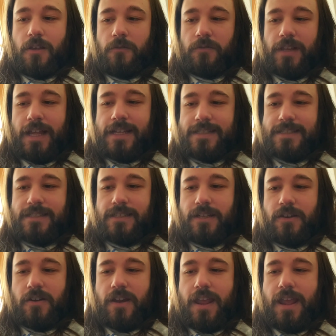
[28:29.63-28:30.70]
last
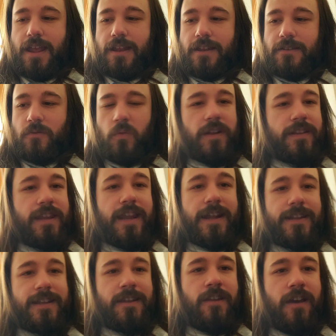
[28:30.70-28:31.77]
year, and one that I
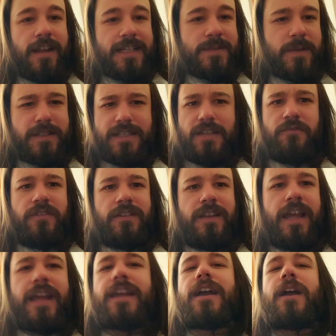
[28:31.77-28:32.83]
did not expect to even
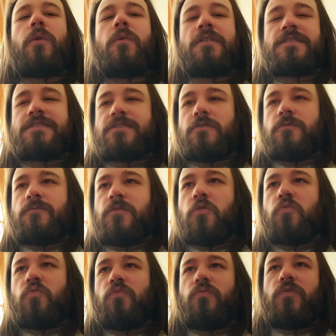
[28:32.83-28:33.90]
like. I watched
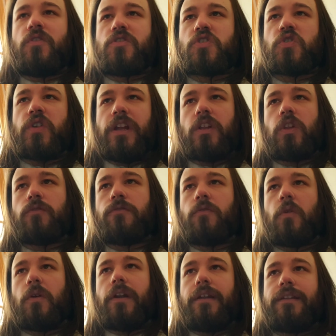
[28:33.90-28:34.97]
the trailer
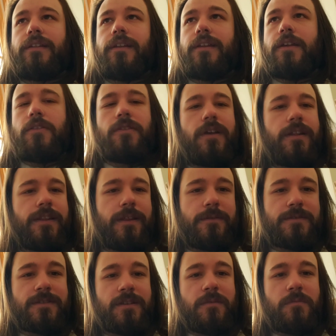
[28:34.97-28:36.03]
for it, and I thought that
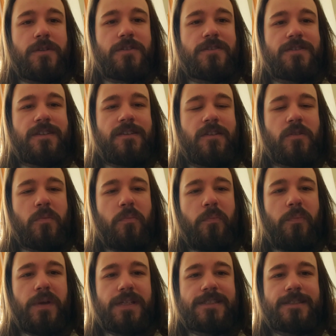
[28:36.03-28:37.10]
was going to be just another
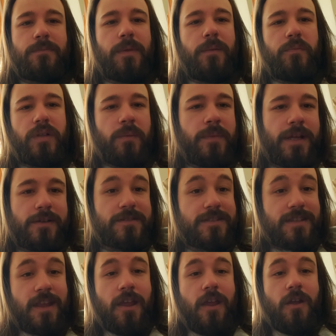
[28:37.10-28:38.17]
bust by
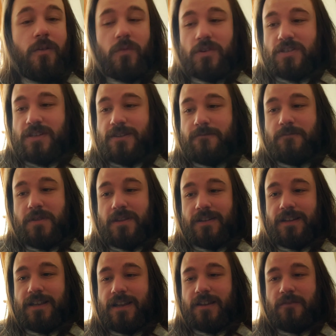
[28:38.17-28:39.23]
Blumhouse, which have been
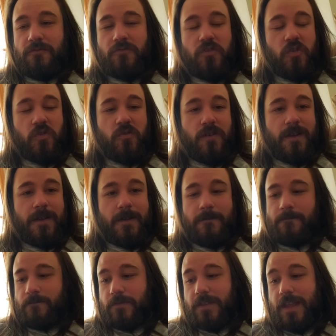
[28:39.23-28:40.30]
kind of their,
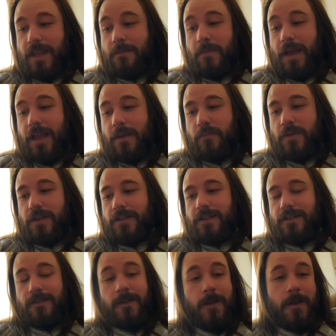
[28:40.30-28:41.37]
in my
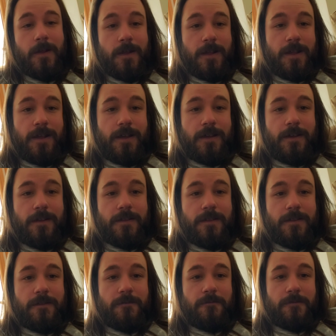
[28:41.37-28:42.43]
opinion,
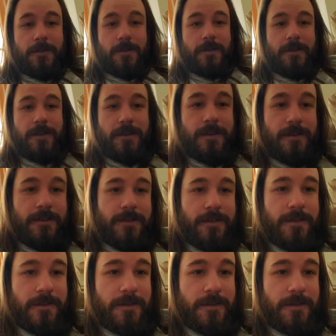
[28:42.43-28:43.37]
they